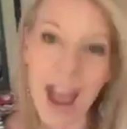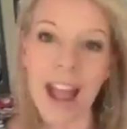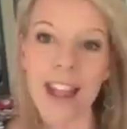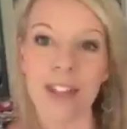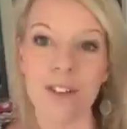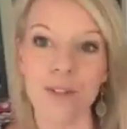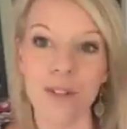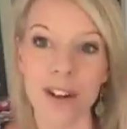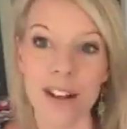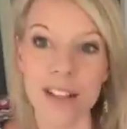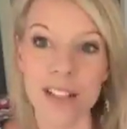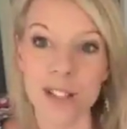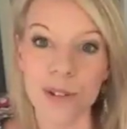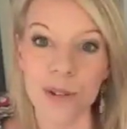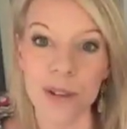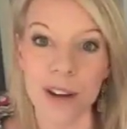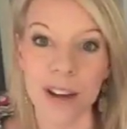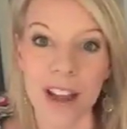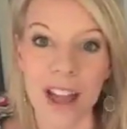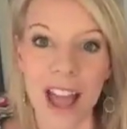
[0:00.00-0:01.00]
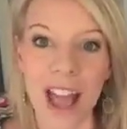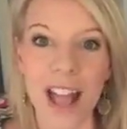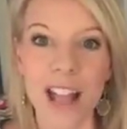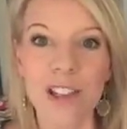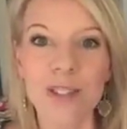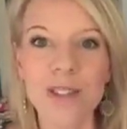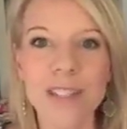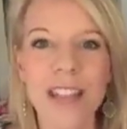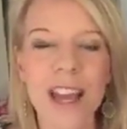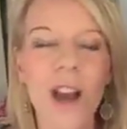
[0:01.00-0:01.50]
at the front of the store and
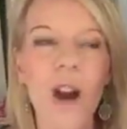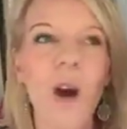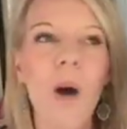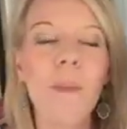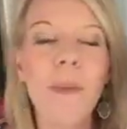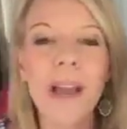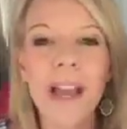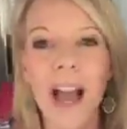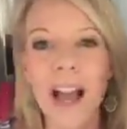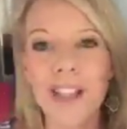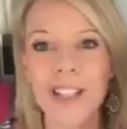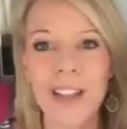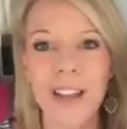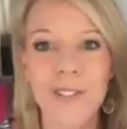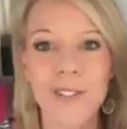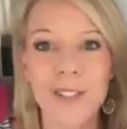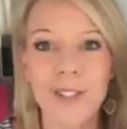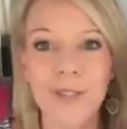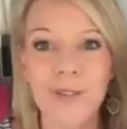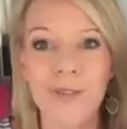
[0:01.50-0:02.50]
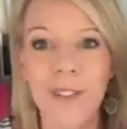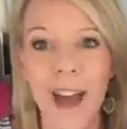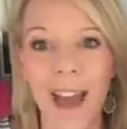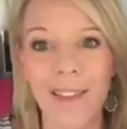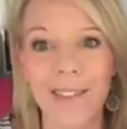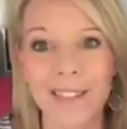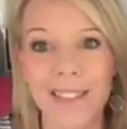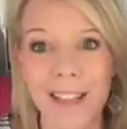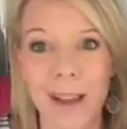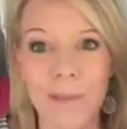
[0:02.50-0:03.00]
you say, oh my gosh, I have
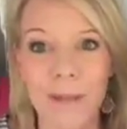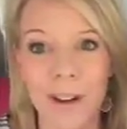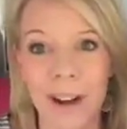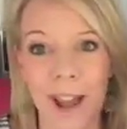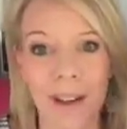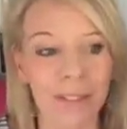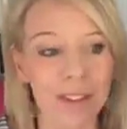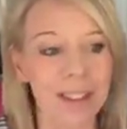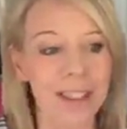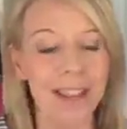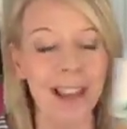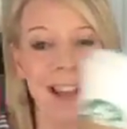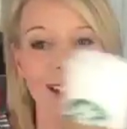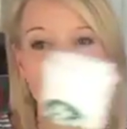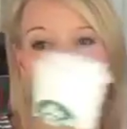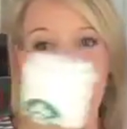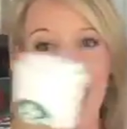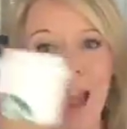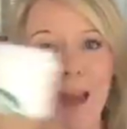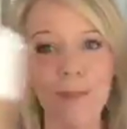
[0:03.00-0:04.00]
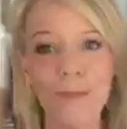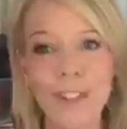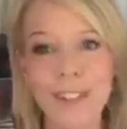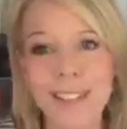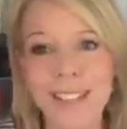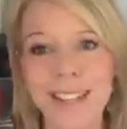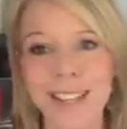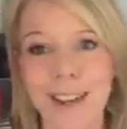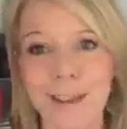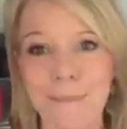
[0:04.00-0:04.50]
survived summer and everything else. I'm
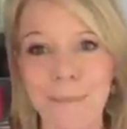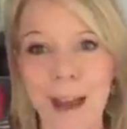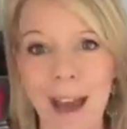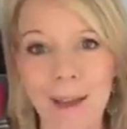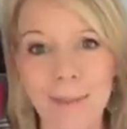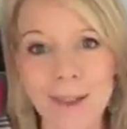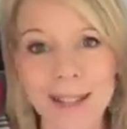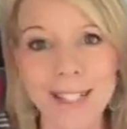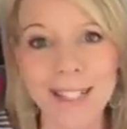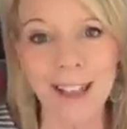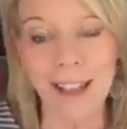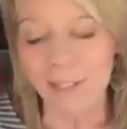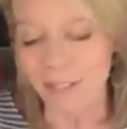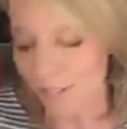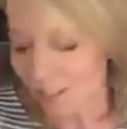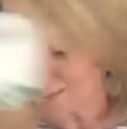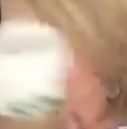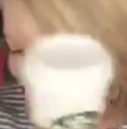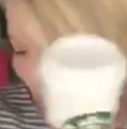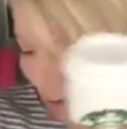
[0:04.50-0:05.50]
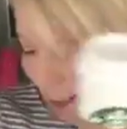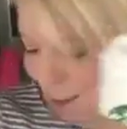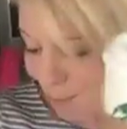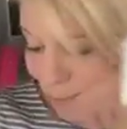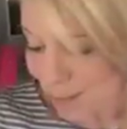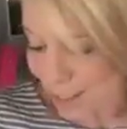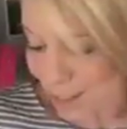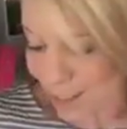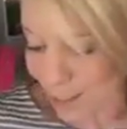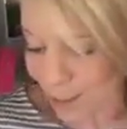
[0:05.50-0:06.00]
just gonna buy myself a little cup
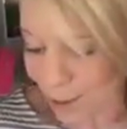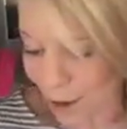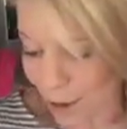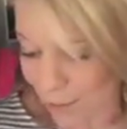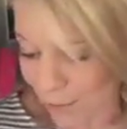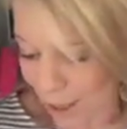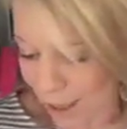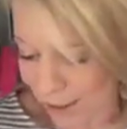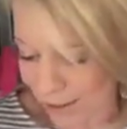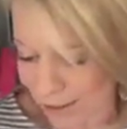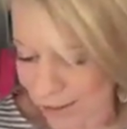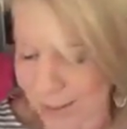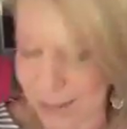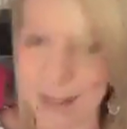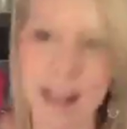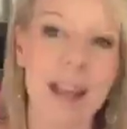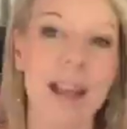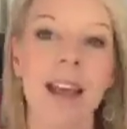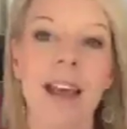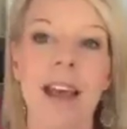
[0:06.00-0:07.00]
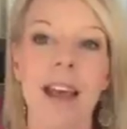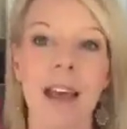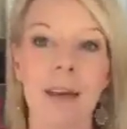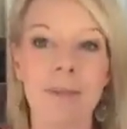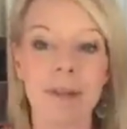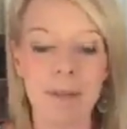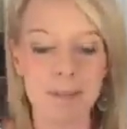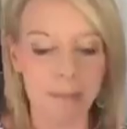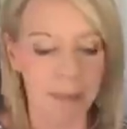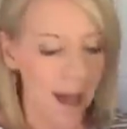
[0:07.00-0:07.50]
of Starbucks. I'm
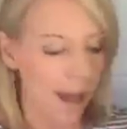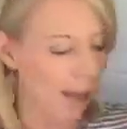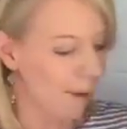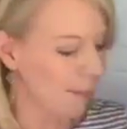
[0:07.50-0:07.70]
gonna buy